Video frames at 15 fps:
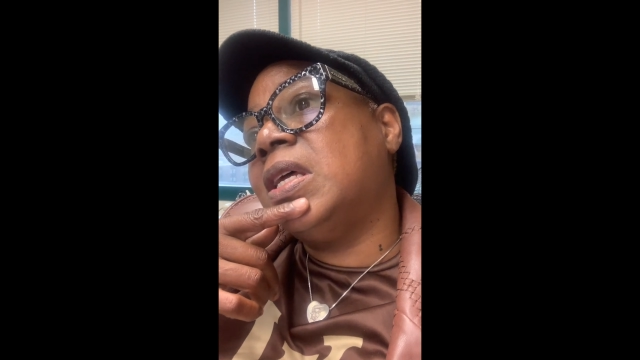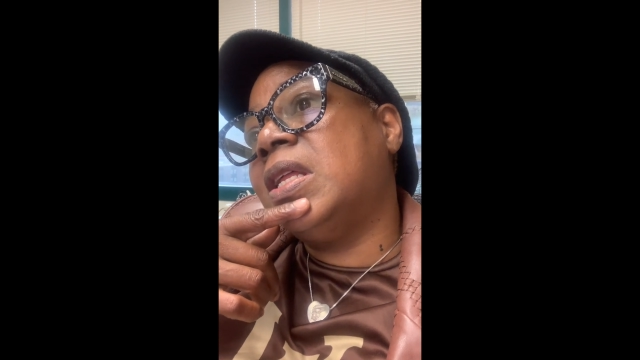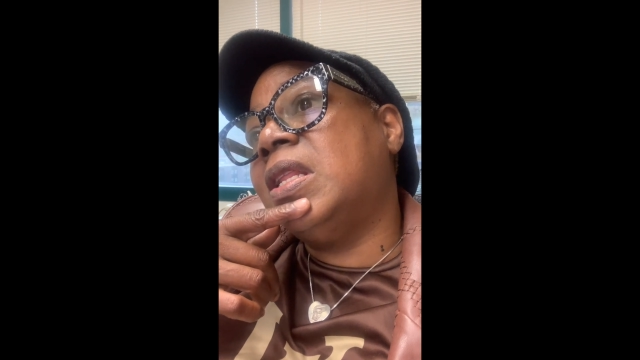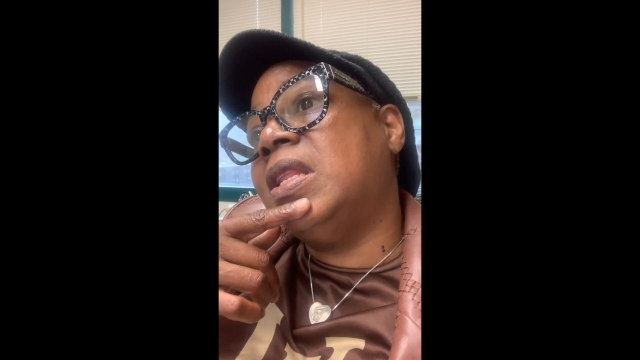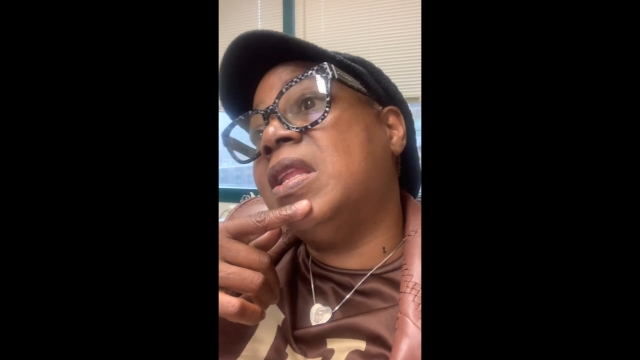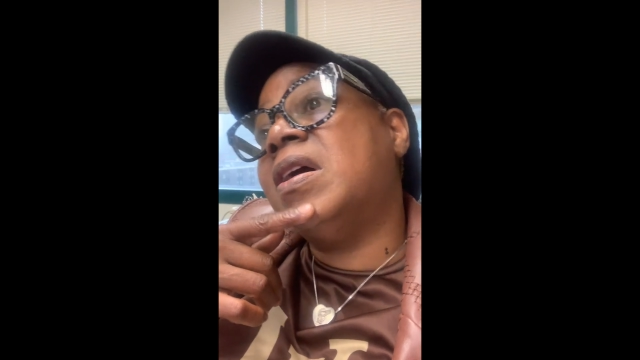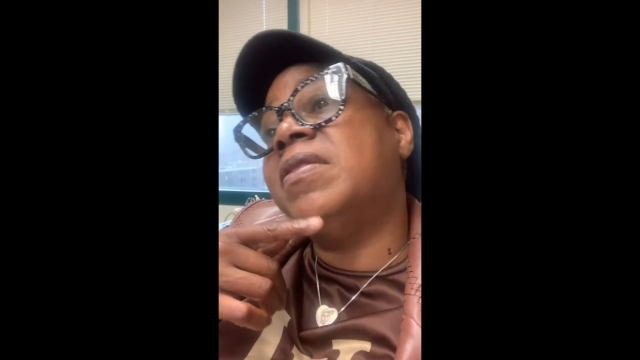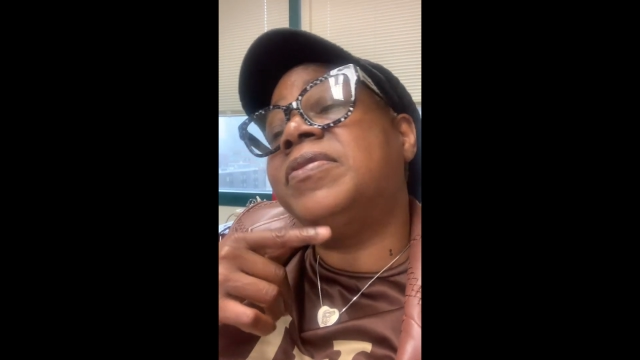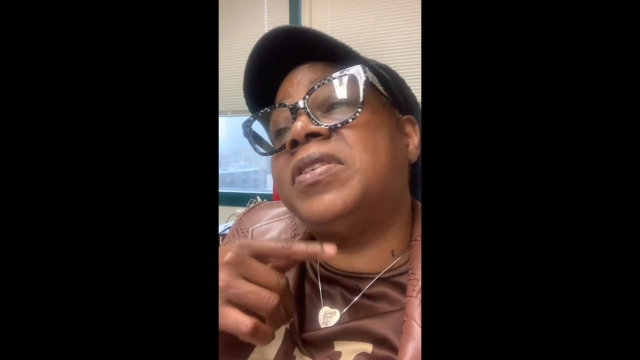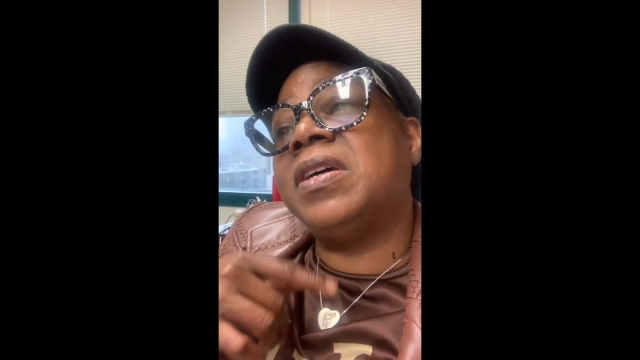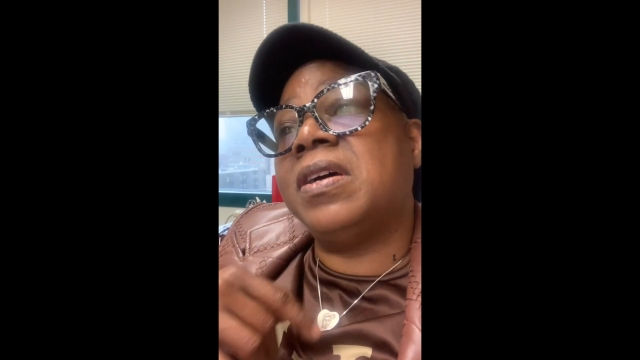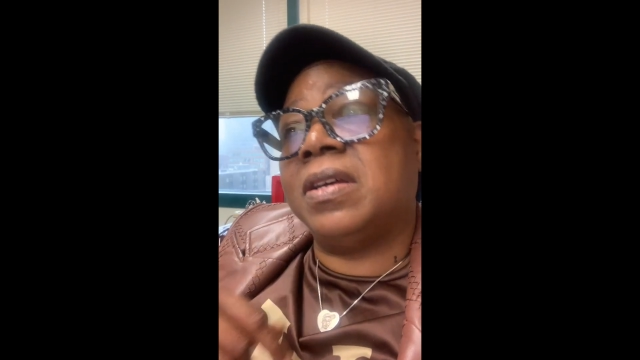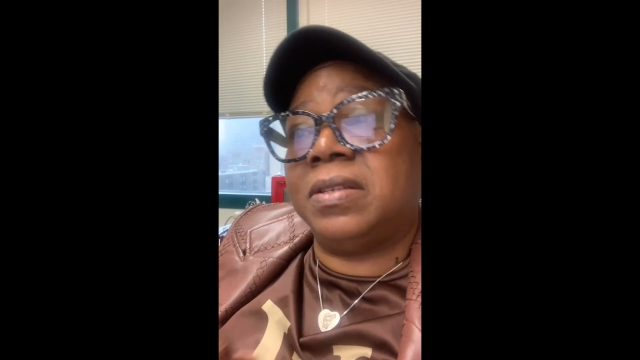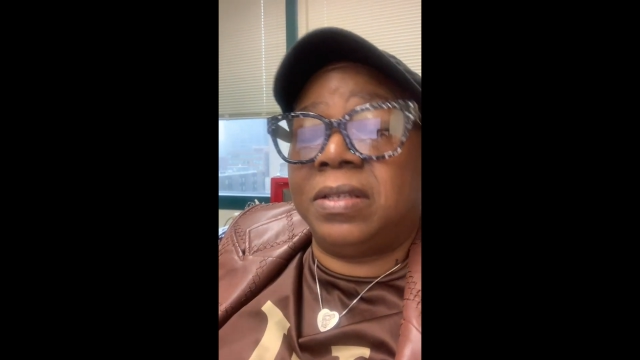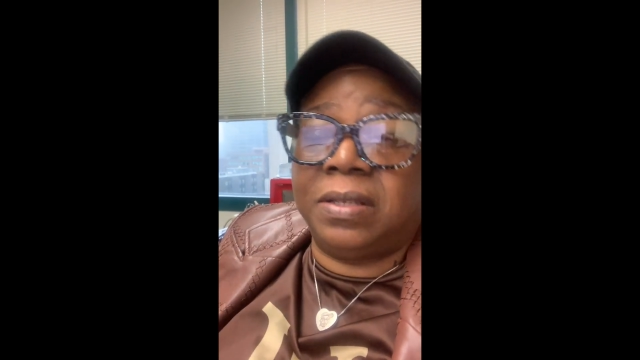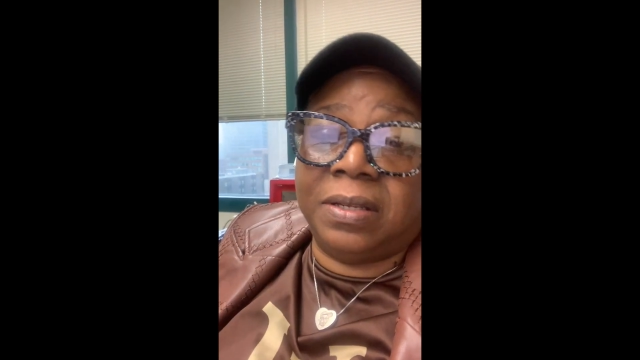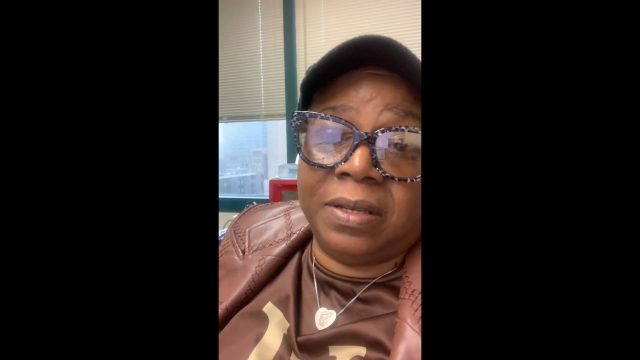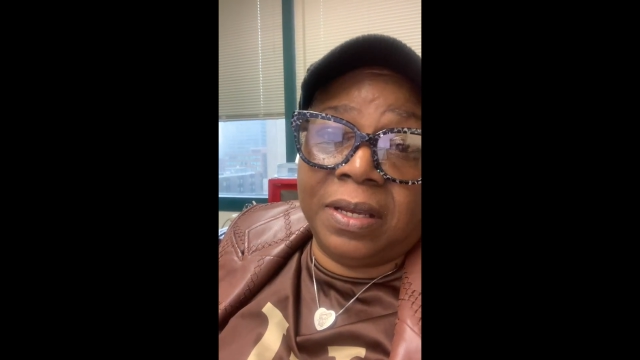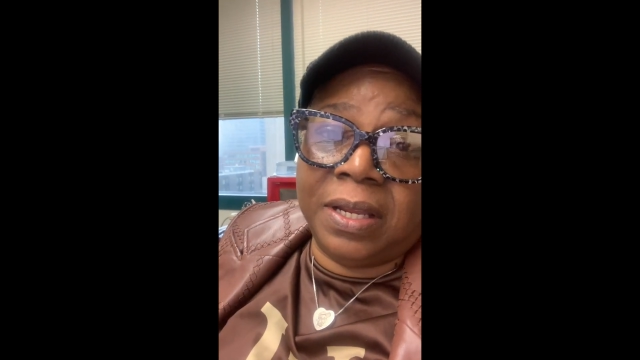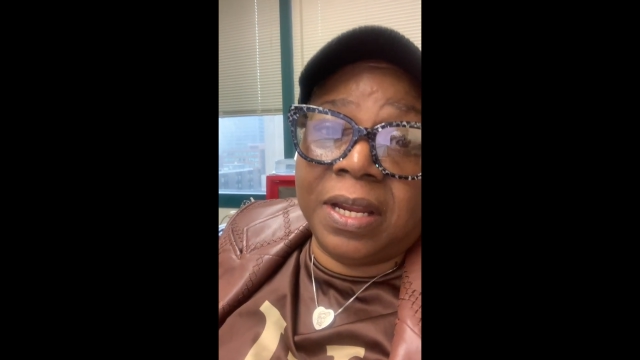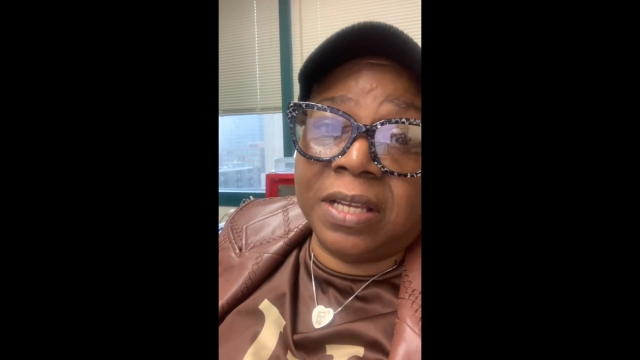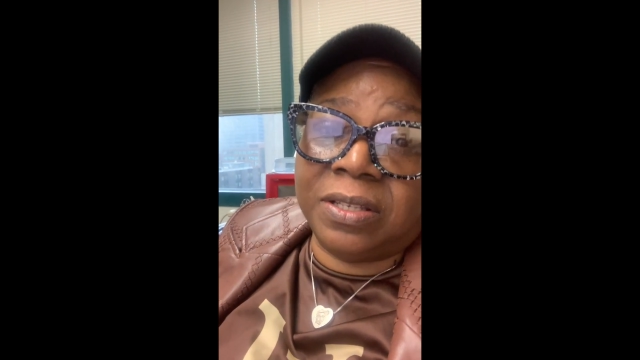loves us.
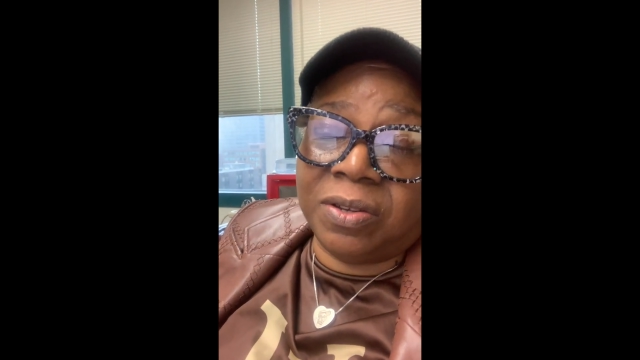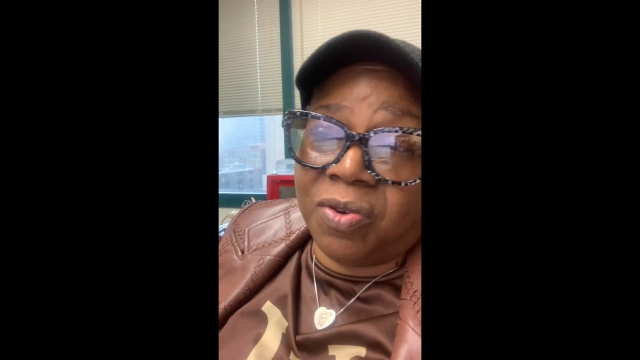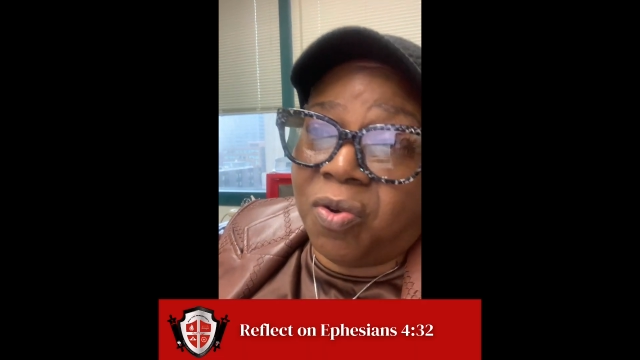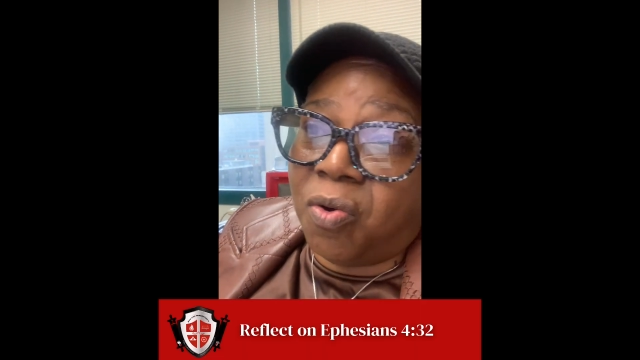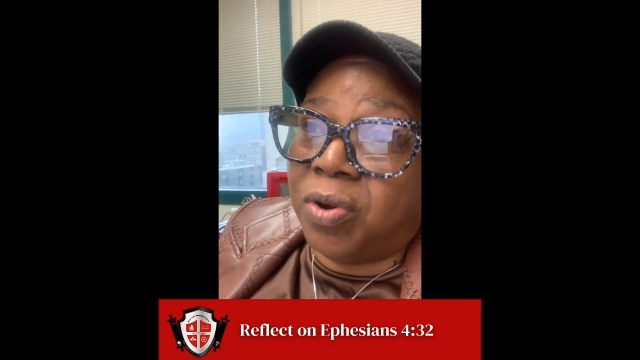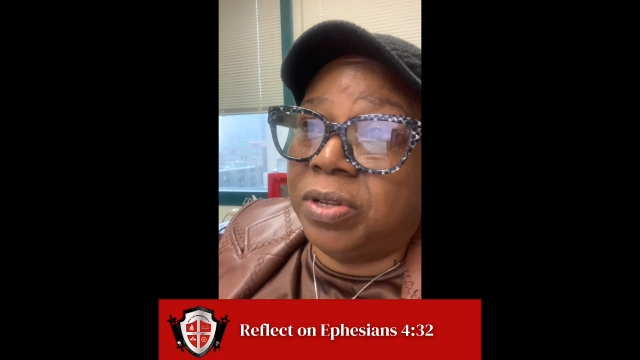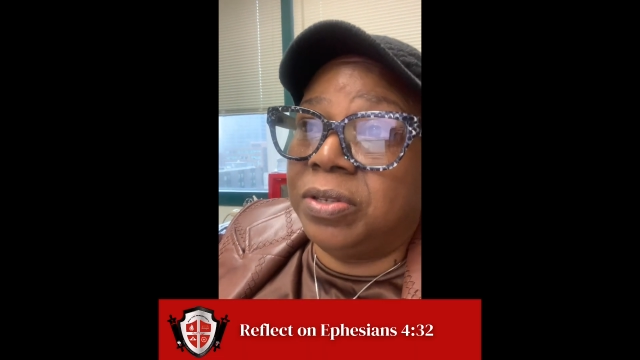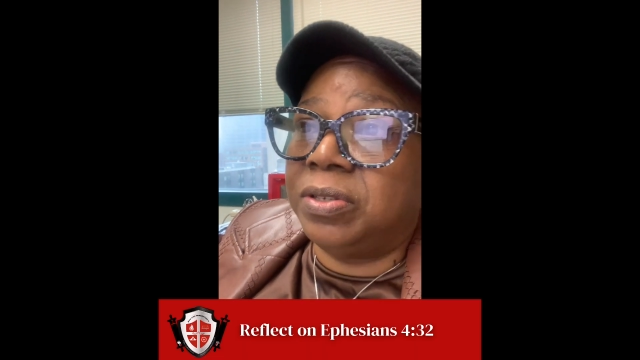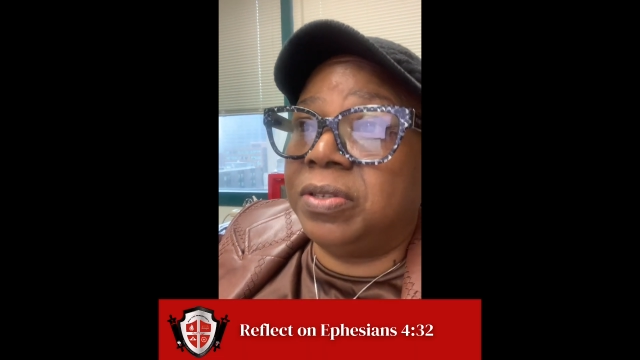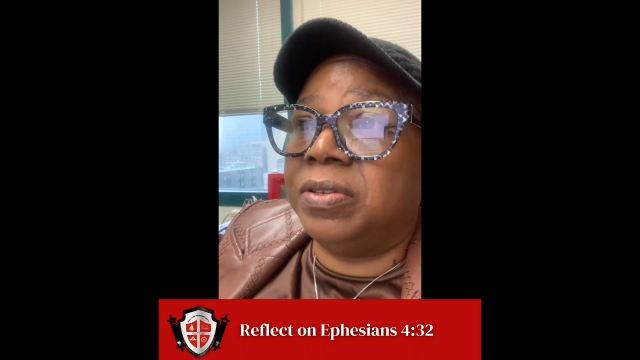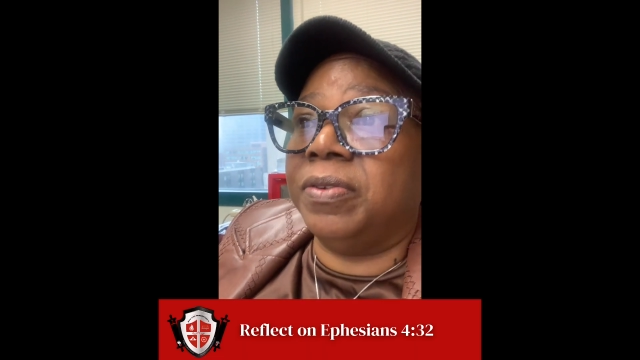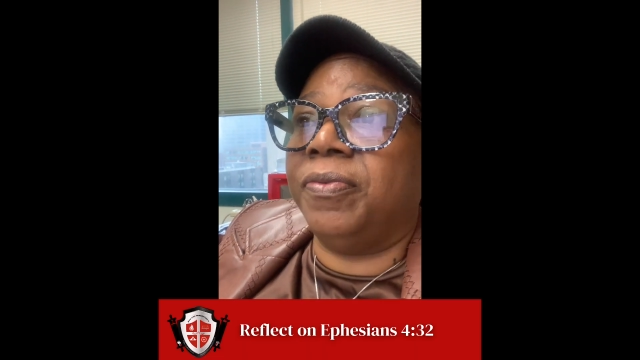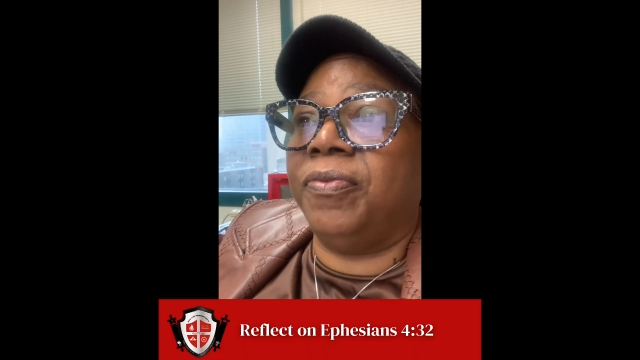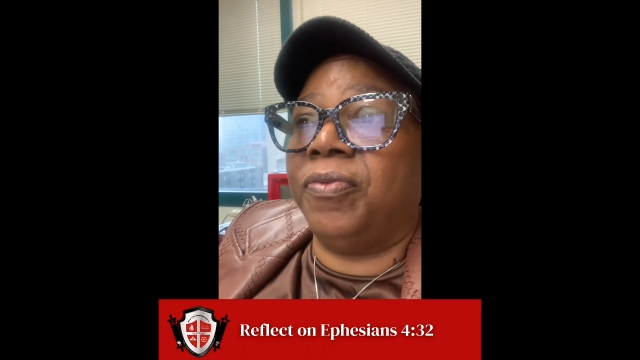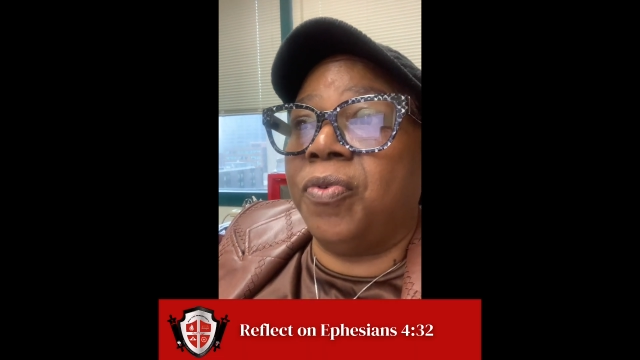And that's according to